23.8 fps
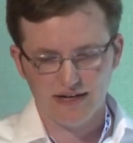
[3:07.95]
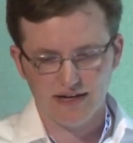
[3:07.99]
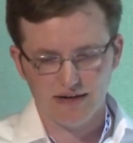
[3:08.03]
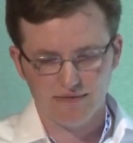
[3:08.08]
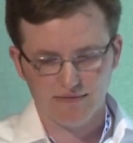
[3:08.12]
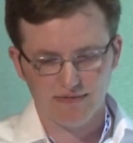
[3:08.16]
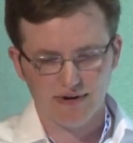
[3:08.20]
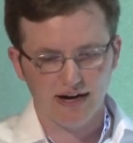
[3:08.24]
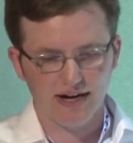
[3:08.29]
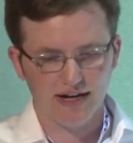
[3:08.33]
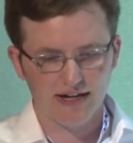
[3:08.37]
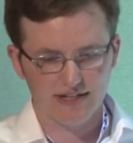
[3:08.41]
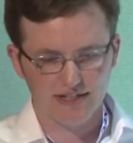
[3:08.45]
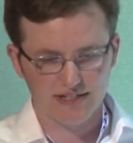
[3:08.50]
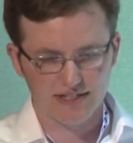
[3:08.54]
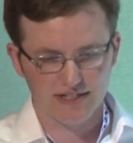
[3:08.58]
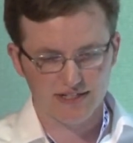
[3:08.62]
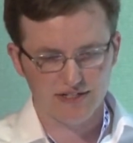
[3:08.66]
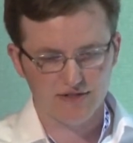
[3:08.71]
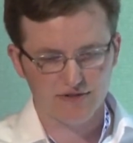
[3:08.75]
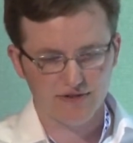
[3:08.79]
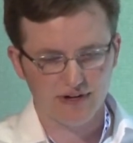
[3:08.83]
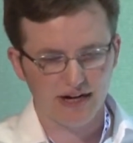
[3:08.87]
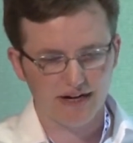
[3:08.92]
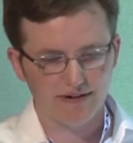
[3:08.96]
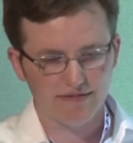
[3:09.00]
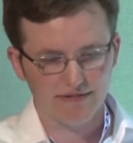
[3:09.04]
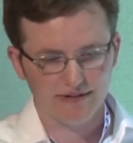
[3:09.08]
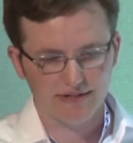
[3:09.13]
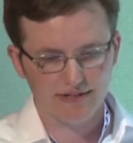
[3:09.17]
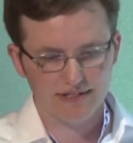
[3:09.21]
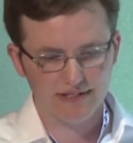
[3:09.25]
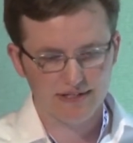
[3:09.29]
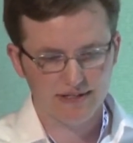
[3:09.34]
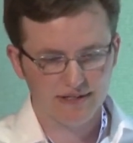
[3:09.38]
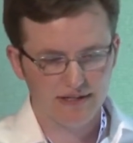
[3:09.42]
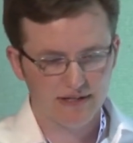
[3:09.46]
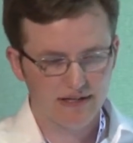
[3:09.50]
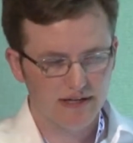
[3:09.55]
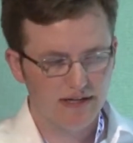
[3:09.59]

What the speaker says: riders and drivers?